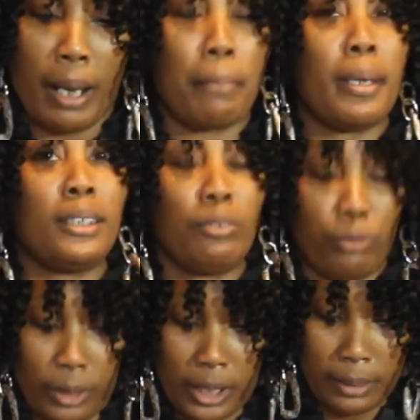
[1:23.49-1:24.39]
my best
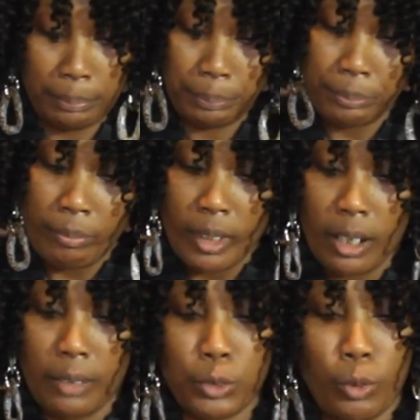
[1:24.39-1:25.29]
friend
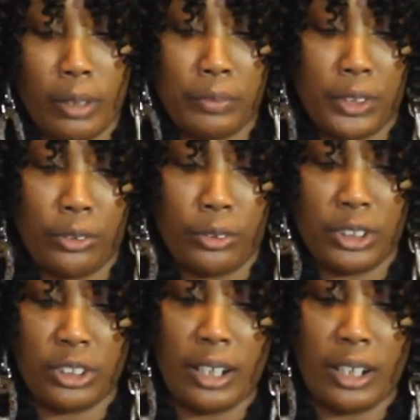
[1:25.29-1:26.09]
of 12 years.